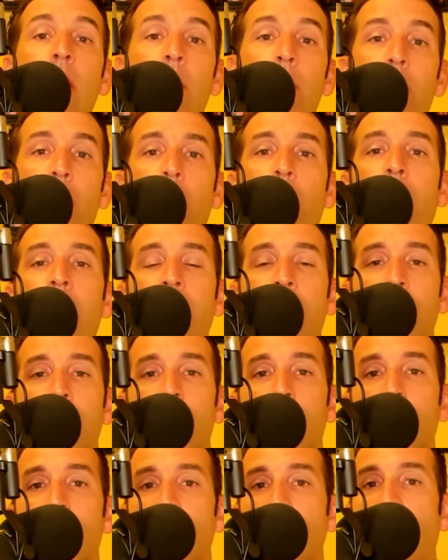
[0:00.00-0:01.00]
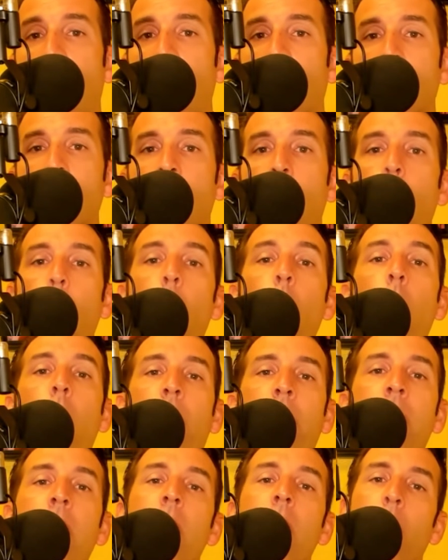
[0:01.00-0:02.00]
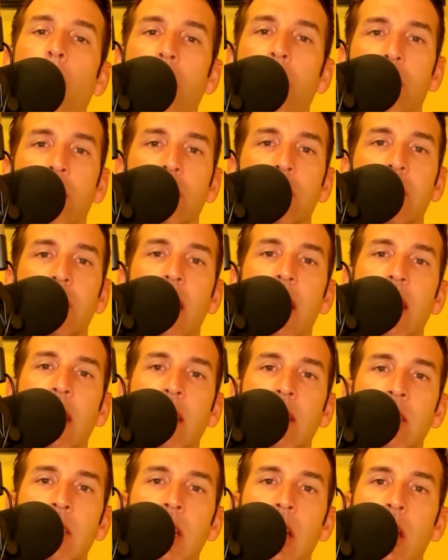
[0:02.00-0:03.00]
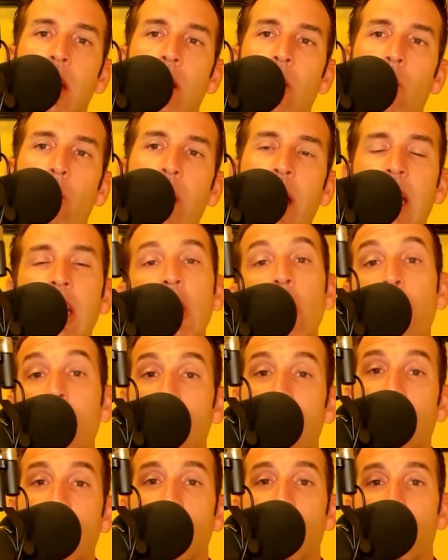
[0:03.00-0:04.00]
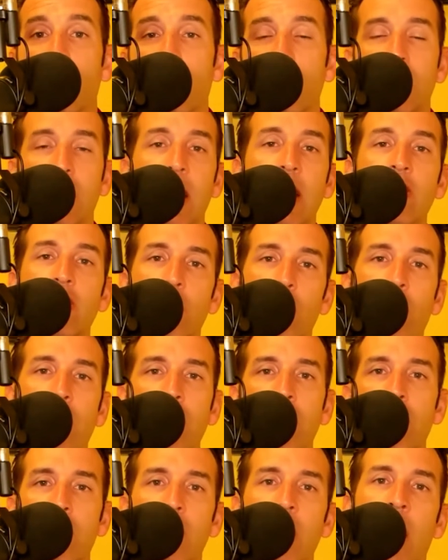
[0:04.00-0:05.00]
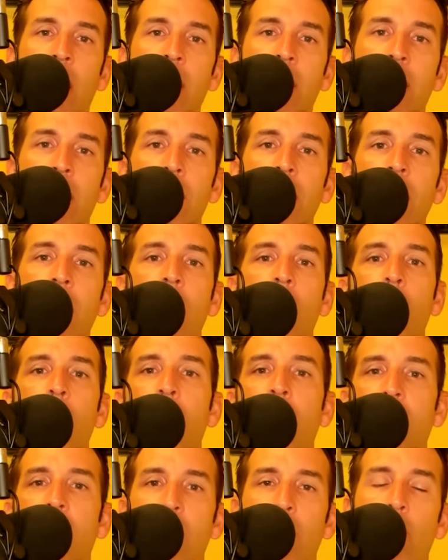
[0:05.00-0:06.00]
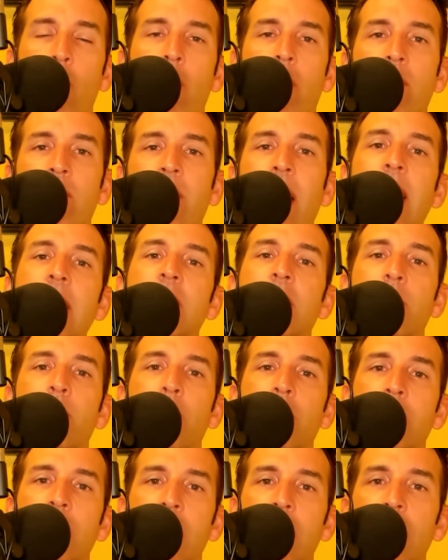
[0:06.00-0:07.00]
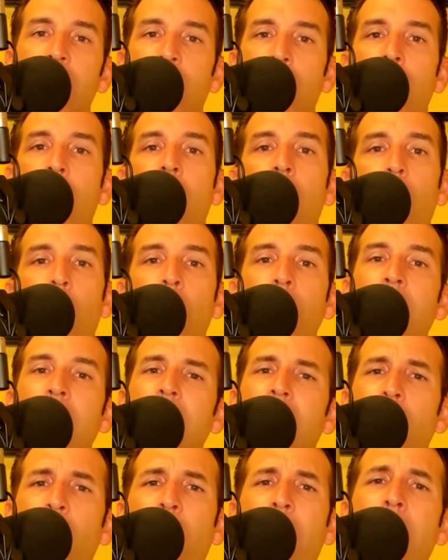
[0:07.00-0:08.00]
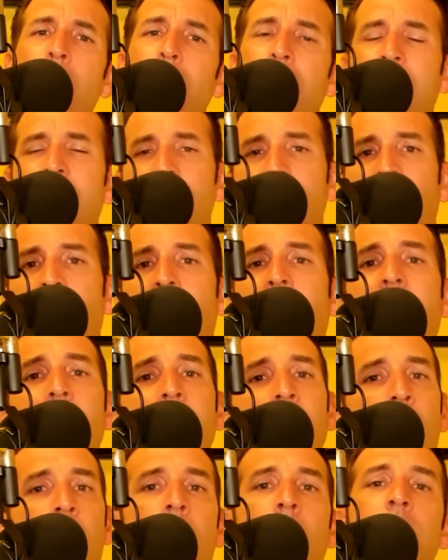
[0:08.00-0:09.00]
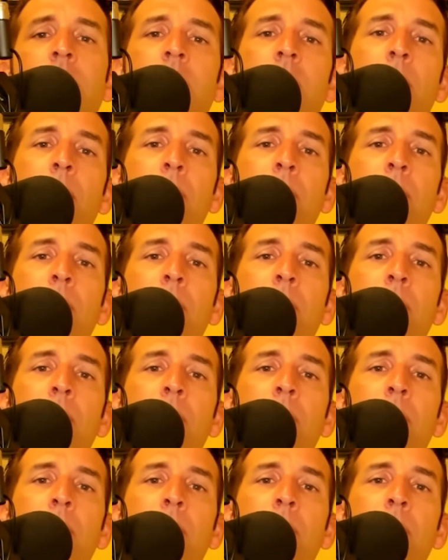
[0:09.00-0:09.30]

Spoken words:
when they're too young. Or what they'll say is, we can do a lesser procedure when you're younger, but the more invasive procedure will need to wait, because a lot of times